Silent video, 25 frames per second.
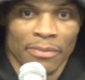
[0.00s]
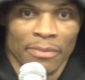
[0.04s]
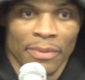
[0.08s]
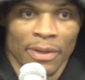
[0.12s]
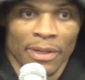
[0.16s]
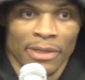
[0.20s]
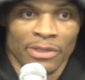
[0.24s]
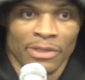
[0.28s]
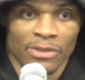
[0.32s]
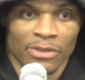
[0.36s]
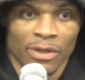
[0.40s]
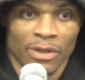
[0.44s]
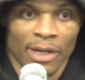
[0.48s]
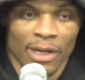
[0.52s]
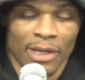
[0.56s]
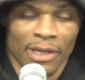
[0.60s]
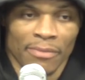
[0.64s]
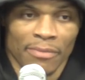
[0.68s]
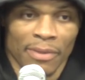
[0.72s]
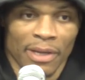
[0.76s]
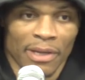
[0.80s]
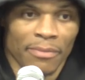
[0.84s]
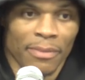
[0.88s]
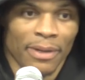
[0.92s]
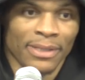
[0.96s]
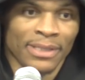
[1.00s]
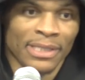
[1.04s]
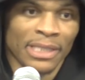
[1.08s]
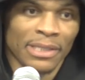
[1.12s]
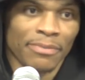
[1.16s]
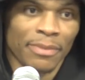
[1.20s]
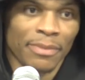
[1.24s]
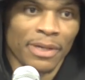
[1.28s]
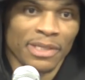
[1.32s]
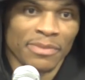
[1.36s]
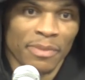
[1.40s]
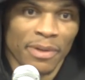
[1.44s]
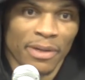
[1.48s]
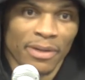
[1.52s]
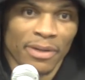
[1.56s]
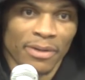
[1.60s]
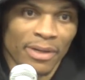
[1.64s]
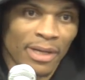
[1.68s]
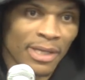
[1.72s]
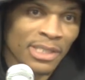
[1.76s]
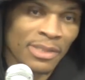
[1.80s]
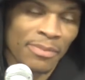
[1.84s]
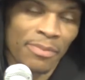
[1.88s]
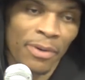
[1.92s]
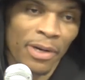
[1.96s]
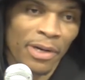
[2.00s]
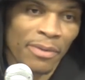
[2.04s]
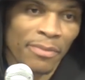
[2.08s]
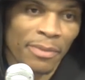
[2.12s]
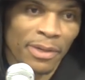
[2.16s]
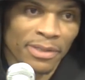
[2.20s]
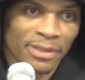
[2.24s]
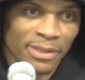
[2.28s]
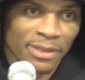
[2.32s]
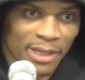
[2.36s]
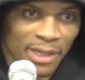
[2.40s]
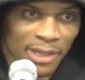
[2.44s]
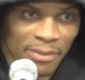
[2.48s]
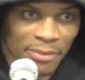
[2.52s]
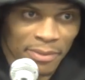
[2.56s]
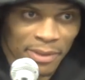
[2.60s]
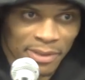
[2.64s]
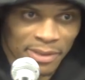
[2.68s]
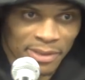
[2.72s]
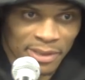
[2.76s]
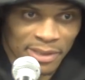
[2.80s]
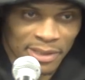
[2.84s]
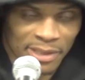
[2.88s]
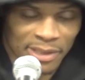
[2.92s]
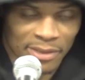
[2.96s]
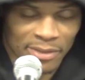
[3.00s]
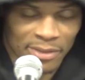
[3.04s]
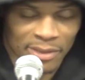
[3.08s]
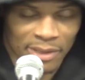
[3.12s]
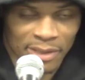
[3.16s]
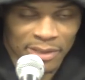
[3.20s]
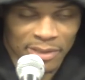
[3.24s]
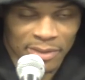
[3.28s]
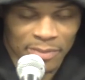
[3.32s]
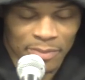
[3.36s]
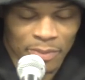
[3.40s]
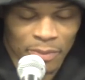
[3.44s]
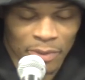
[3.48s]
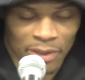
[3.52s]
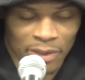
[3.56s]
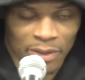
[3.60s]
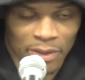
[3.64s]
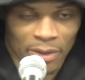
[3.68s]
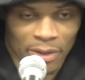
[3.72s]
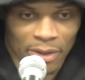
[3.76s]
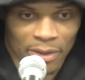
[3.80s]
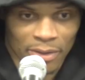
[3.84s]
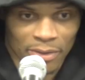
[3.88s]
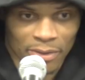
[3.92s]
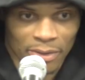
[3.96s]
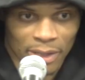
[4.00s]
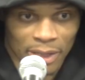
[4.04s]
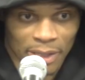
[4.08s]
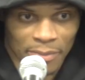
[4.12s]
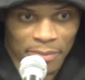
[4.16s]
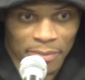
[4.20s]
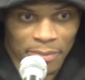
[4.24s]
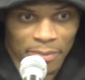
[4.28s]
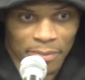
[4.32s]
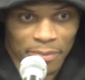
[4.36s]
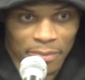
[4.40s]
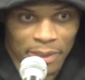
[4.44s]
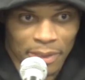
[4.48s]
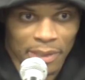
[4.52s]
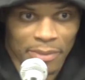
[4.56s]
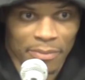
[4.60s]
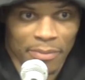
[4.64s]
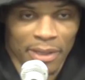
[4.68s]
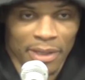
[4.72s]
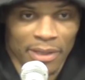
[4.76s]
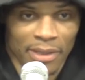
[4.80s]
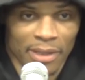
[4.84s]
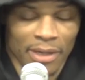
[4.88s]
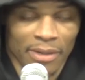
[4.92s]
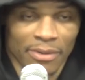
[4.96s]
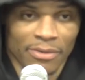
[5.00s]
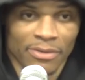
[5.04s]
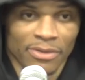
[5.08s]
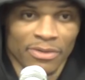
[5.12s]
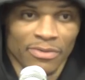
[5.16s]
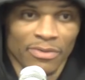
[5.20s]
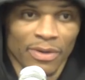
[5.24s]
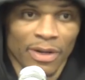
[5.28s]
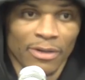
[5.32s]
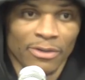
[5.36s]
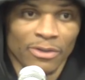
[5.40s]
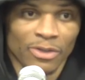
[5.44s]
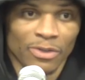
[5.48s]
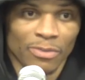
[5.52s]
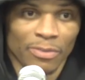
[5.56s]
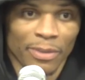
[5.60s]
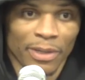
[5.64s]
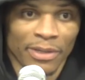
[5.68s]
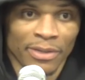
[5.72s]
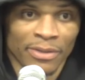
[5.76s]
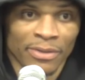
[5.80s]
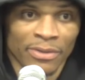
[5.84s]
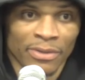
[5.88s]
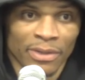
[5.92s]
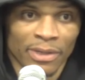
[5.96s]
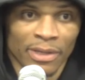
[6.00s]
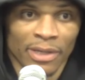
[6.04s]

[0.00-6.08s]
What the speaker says: make sure I can make my teammates better. And that's a part of my job as a leader. And as a point guard, you got to better make others around you better.